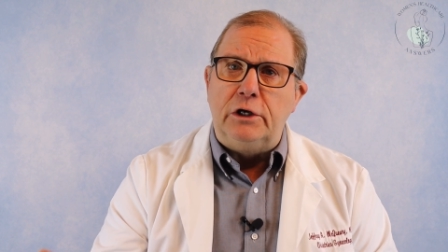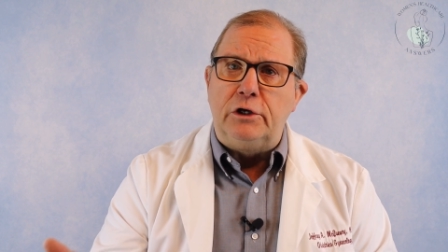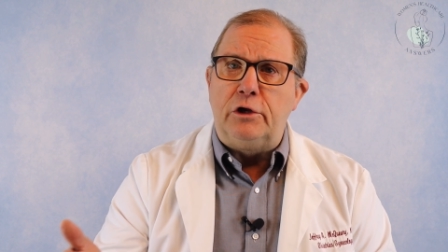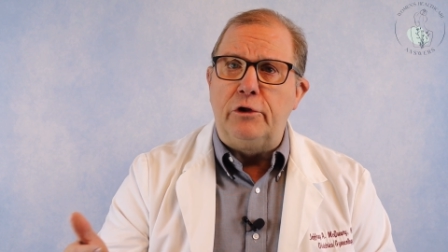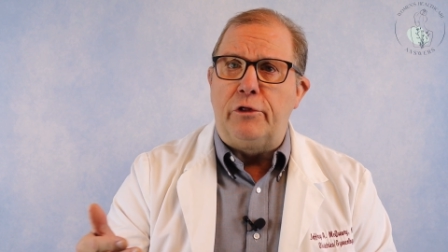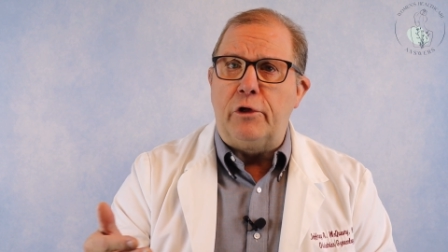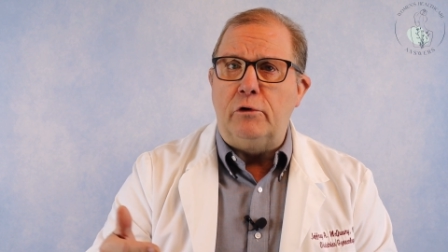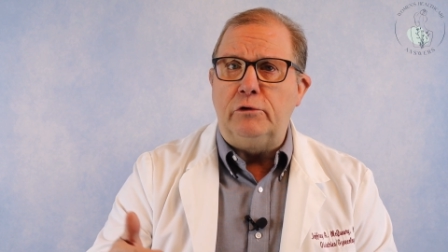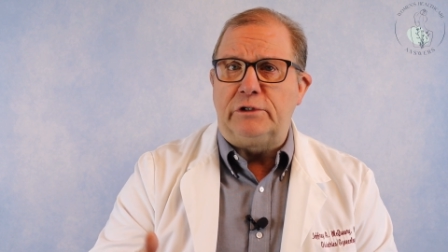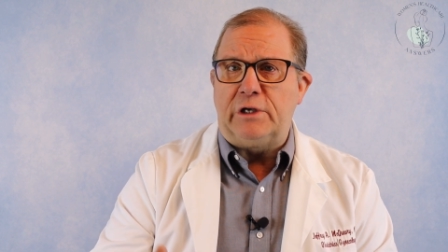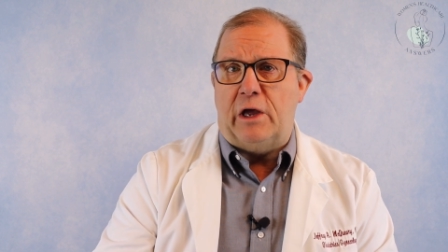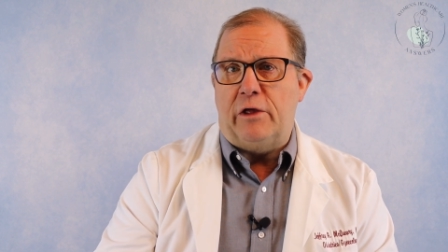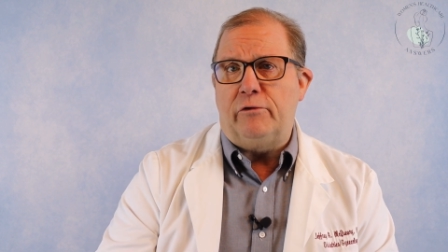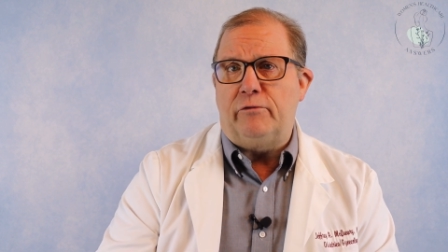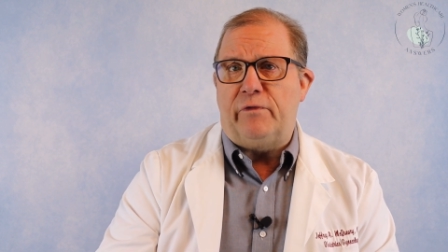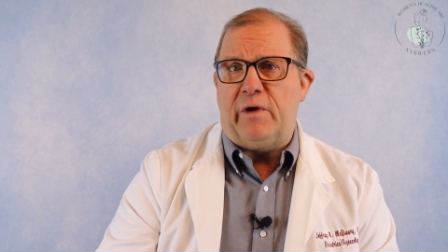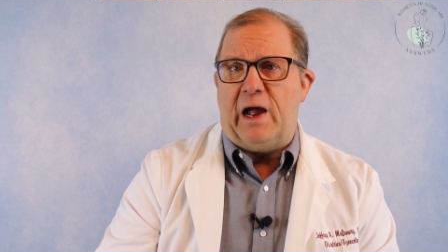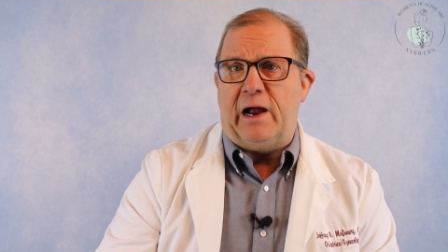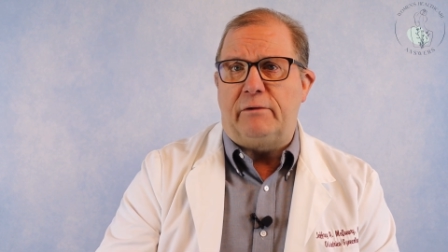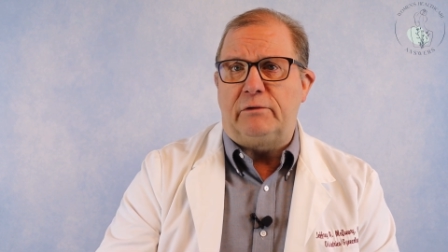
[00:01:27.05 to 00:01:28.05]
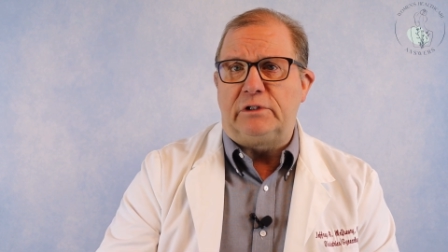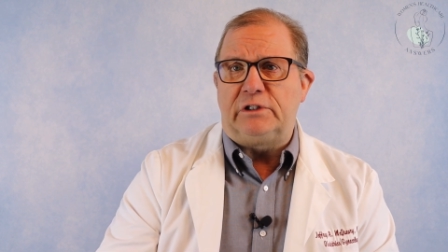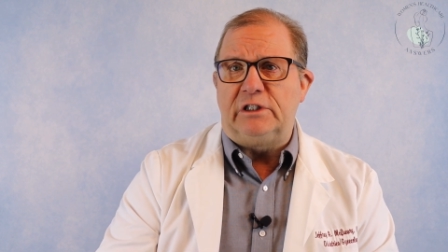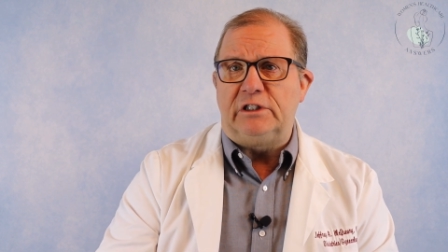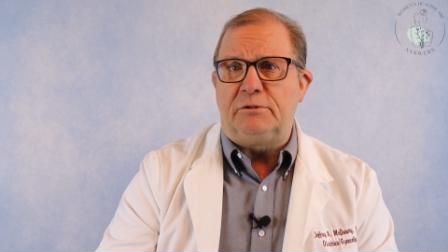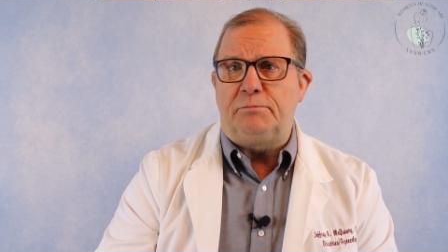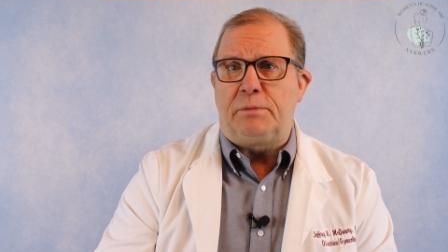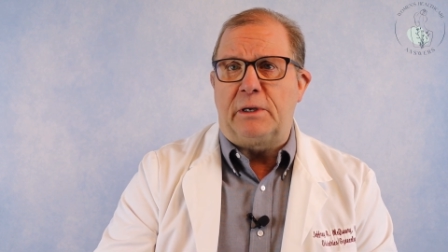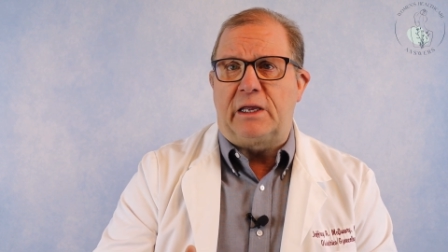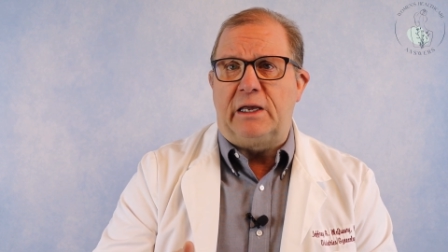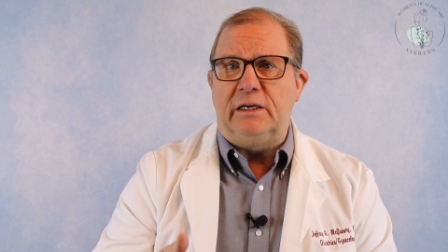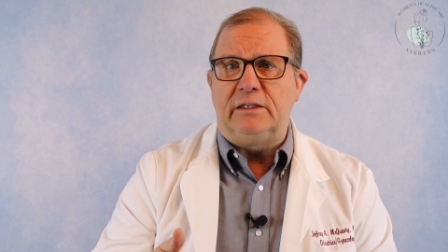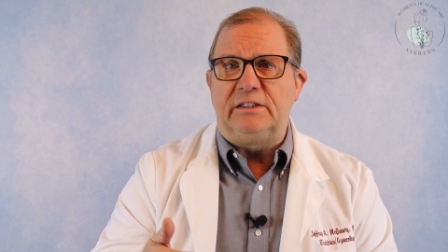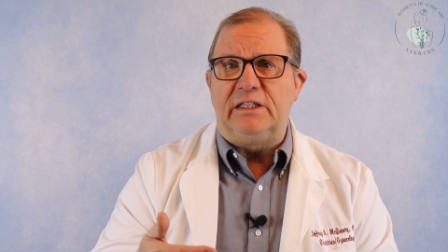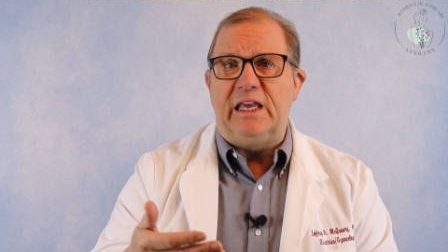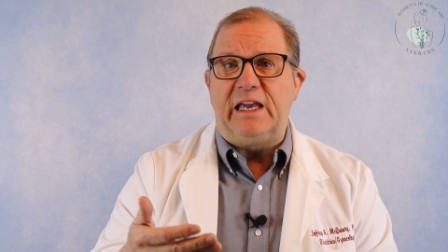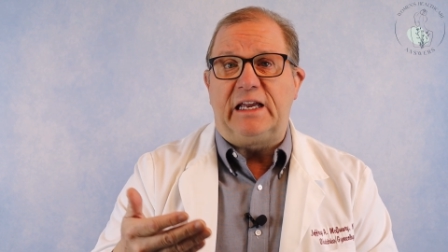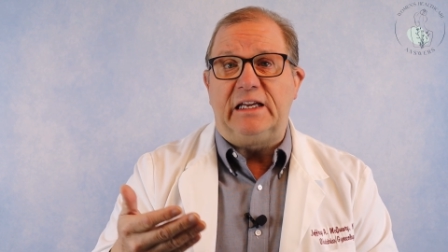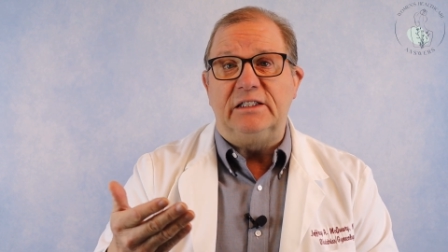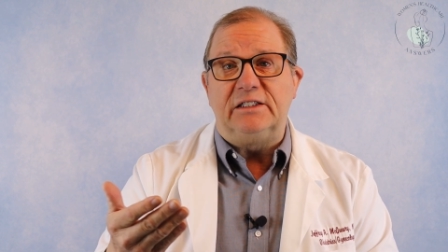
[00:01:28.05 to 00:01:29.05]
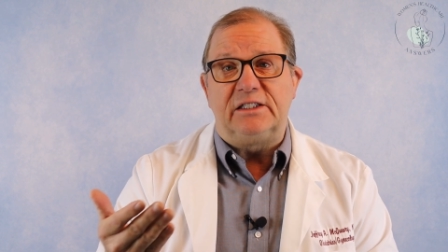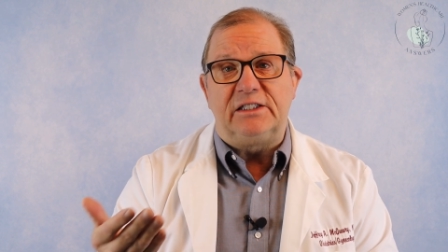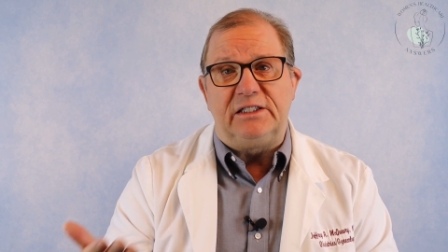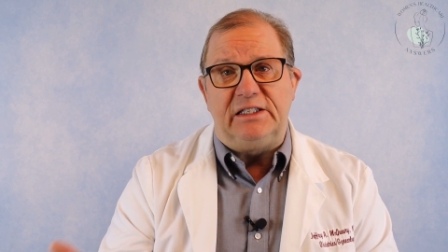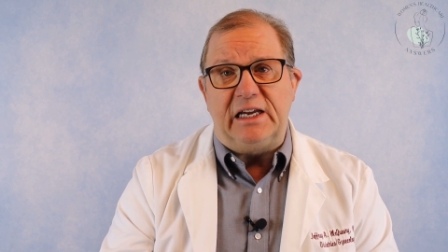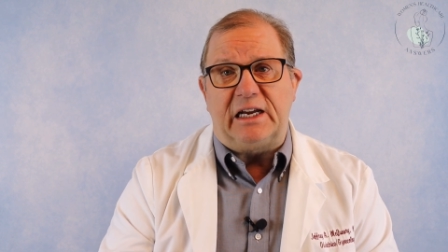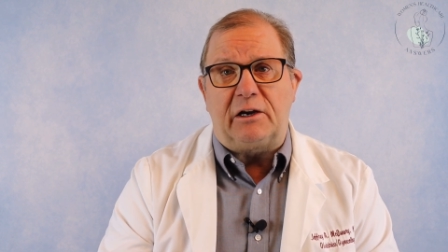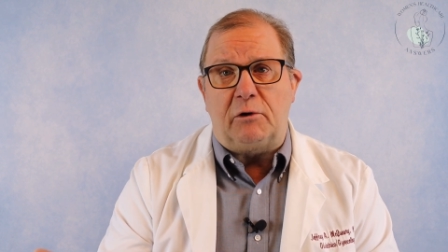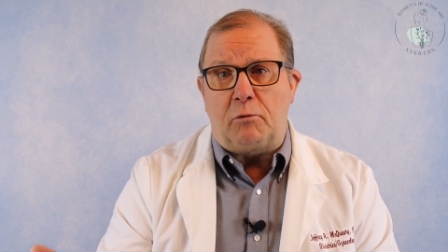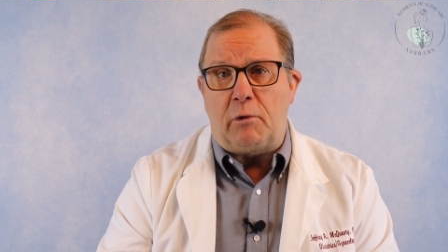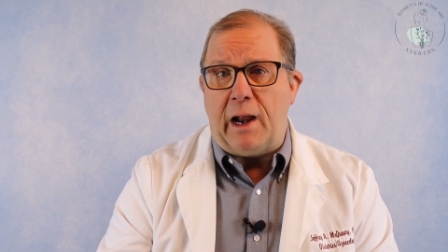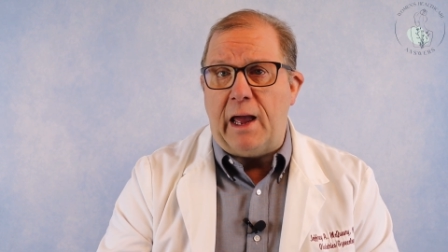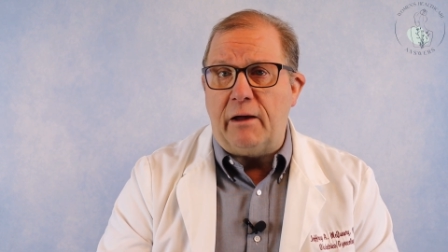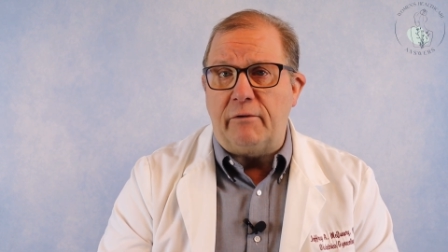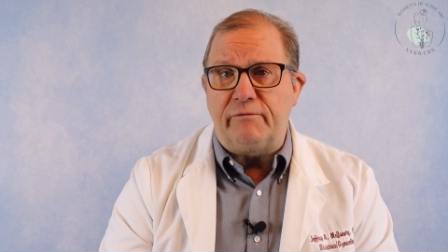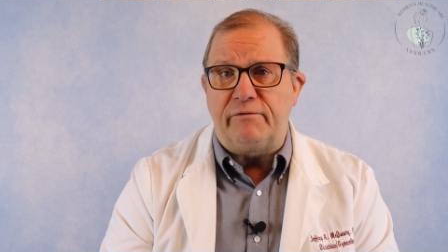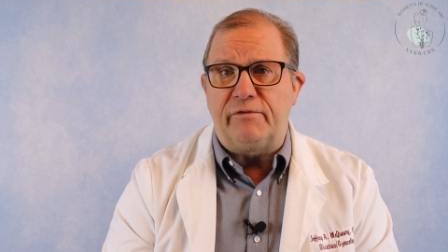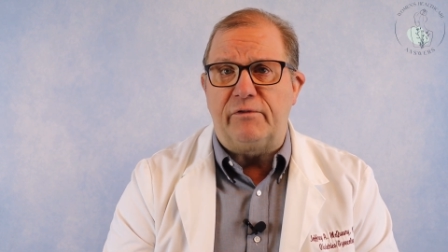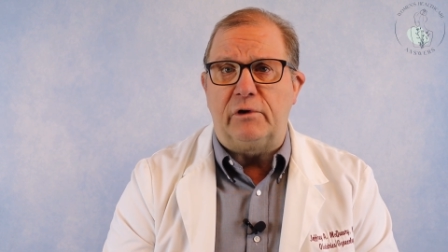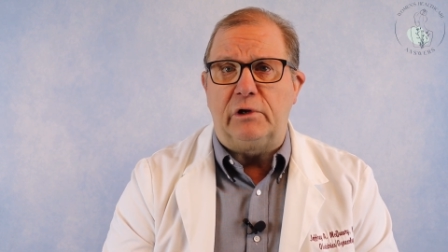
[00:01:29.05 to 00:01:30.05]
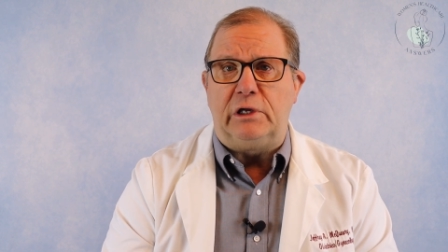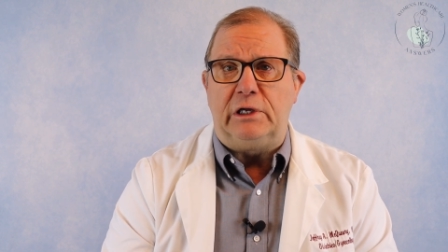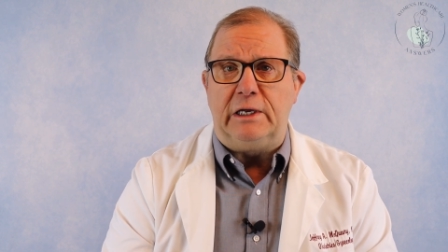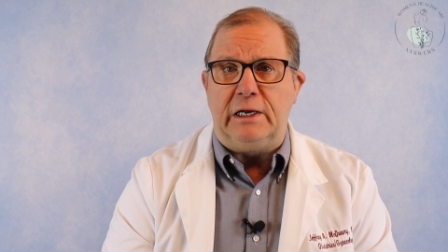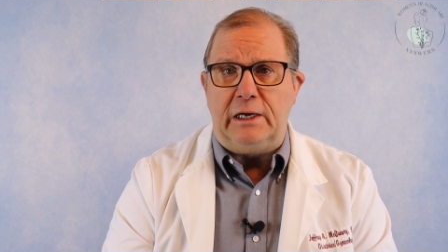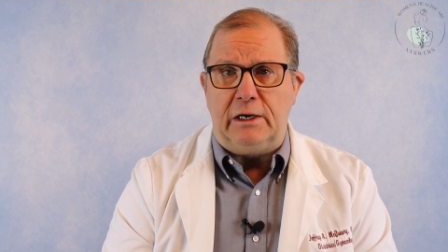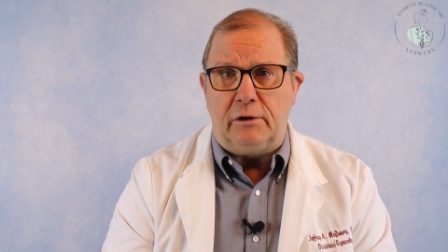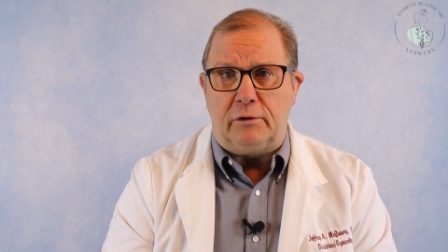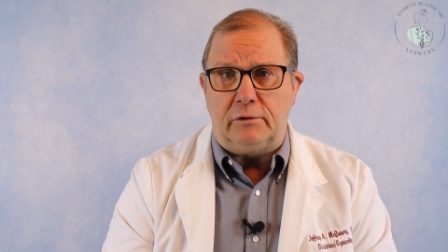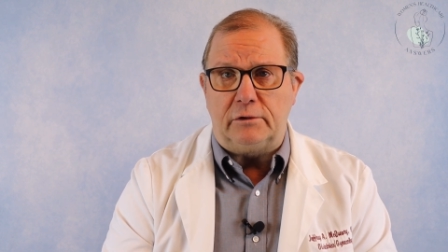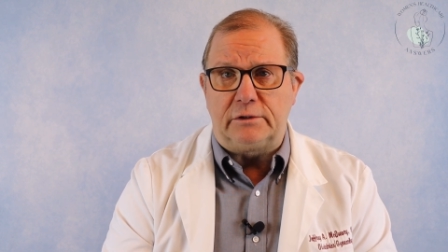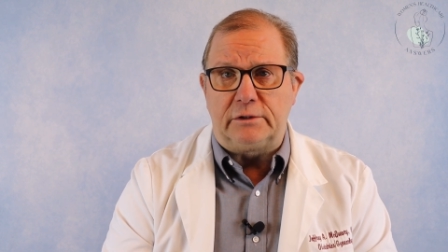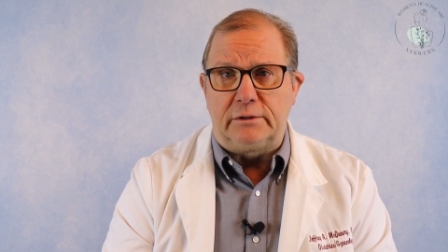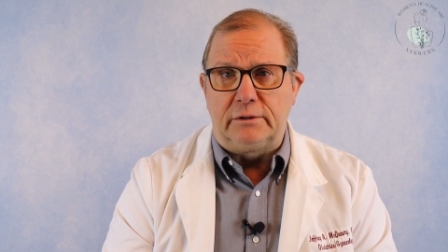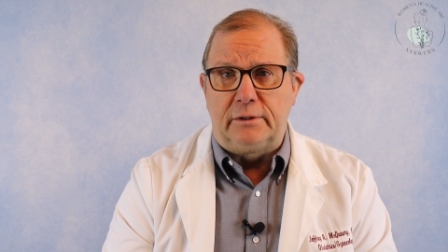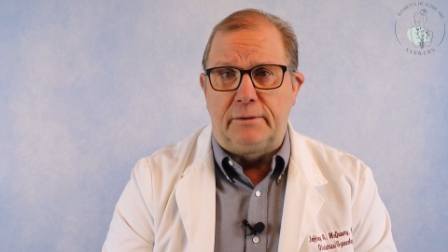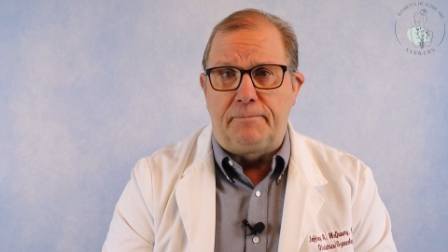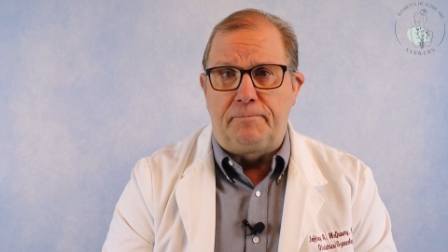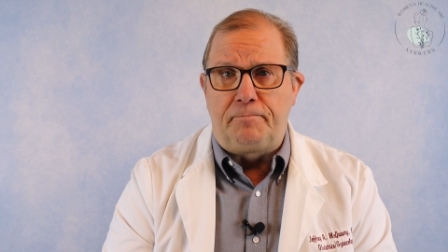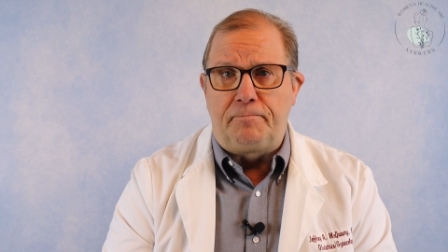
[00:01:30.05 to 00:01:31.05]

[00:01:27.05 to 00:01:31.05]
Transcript: to those other viruses because they can stick around for years.